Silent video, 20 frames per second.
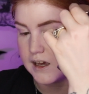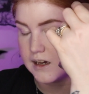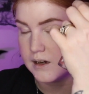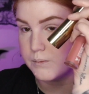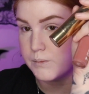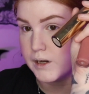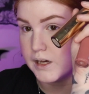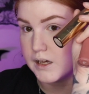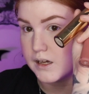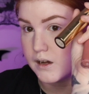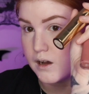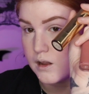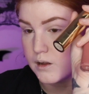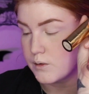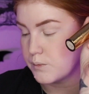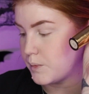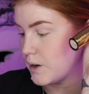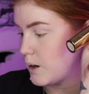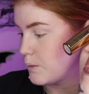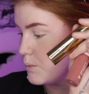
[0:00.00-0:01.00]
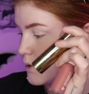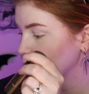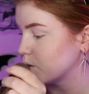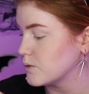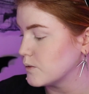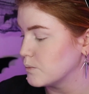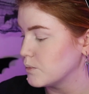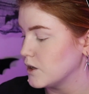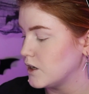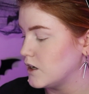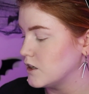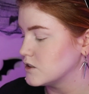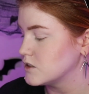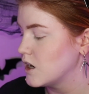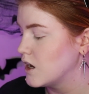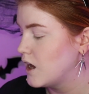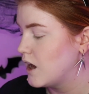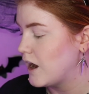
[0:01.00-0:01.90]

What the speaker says: and my Colourpop liquid blush,